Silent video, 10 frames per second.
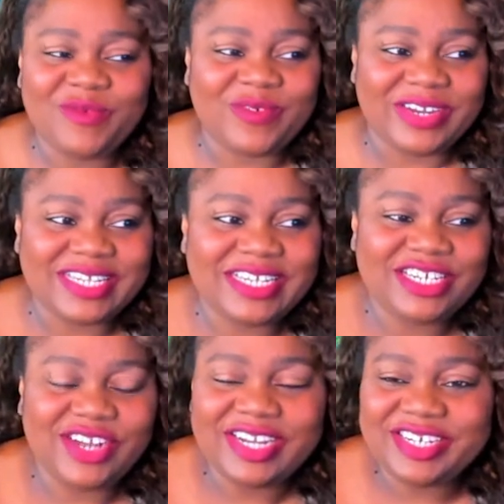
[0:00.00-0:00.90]
really
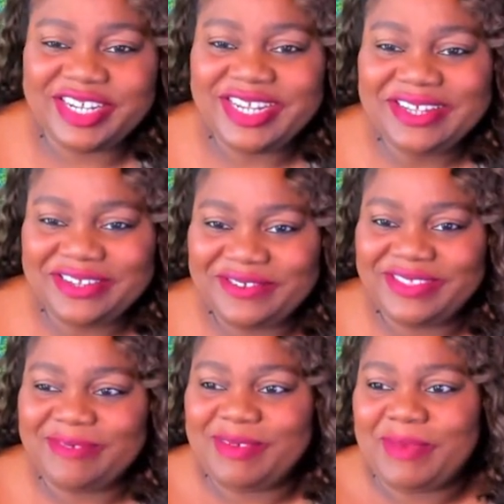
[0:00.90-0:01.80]
tried to
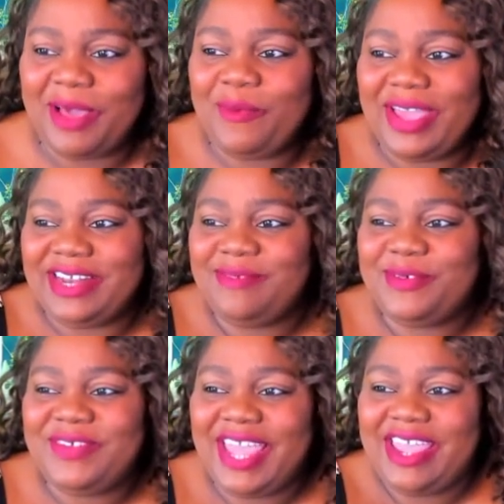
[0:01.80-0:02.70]
include them in my wedding
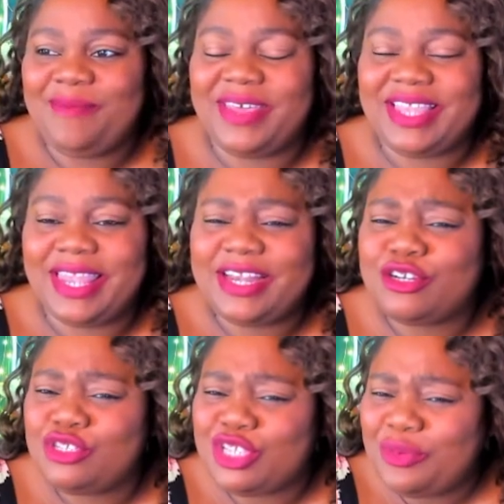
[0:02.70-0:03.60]
bouquet, but like
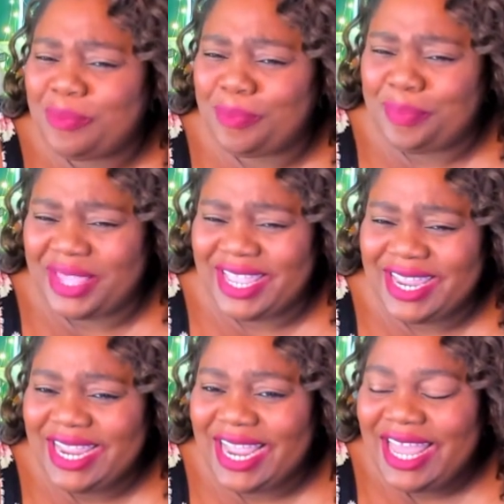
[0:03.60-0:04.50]
they're so
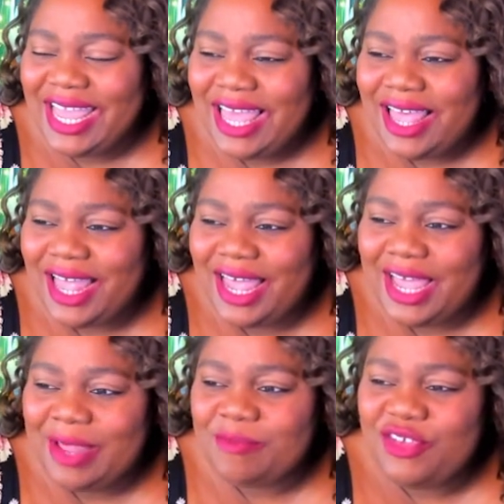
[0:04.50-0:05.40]
big.
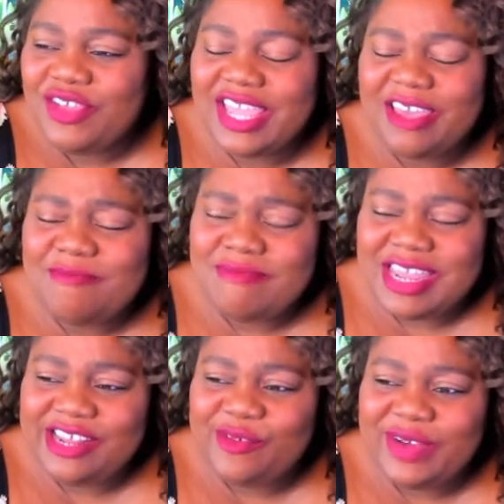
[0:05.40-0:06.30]
You can get
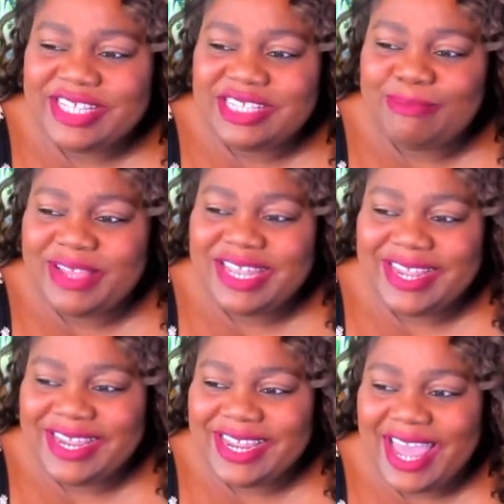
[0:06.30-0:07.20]
mini ones, but
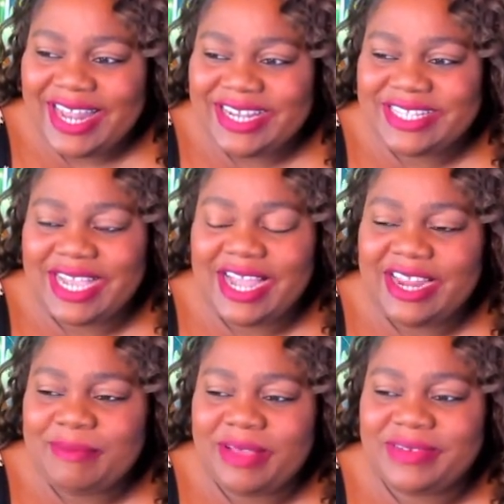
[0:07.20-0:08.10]
like at the
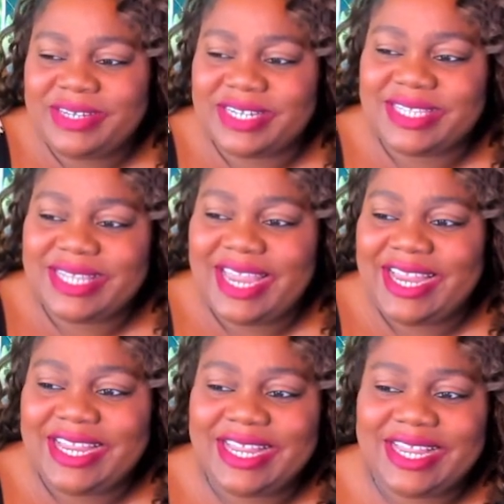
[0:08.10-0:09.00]
time I was just
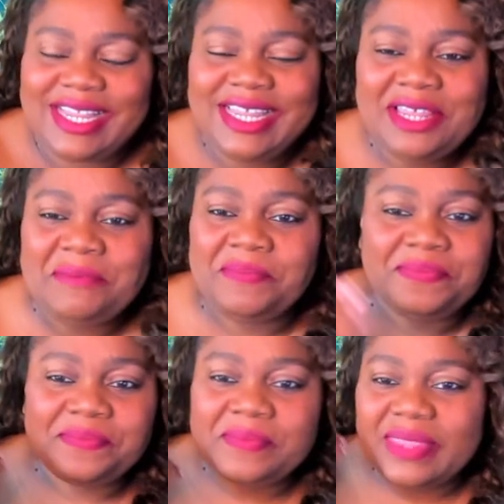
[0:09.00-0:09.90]
like,
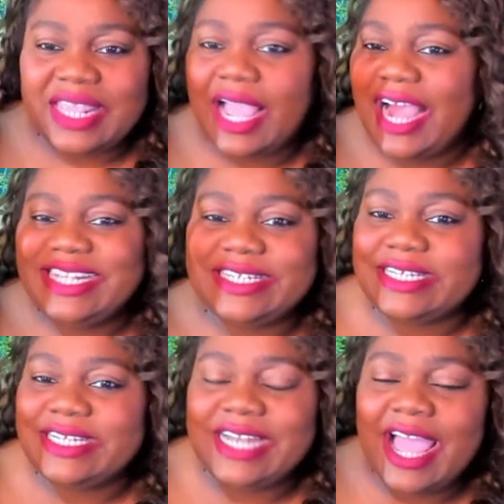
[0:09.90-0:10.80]
I
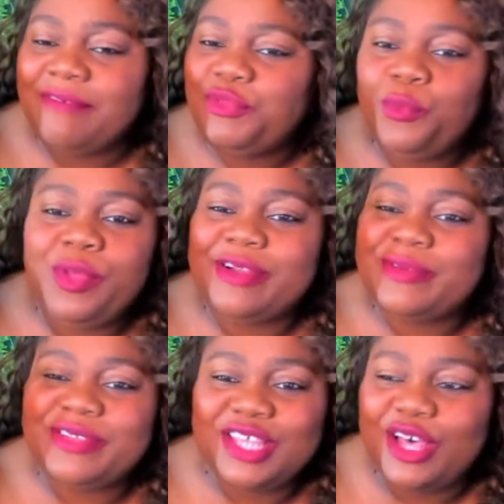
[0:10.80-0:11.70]
didn't have the
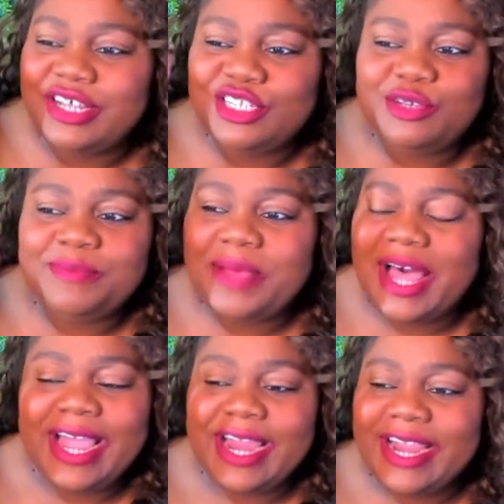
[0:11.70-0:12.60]
wherewithal to
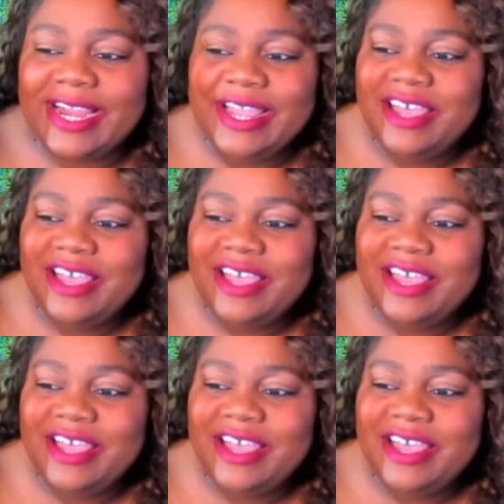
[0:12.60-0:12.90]
buy